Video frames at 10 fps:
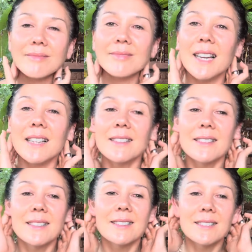That
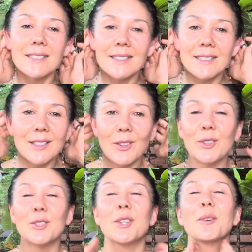
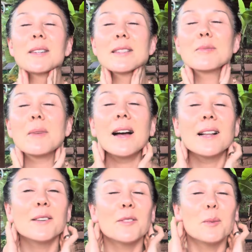all-knowing
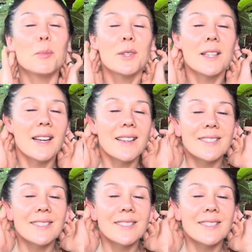smile of the Buddha.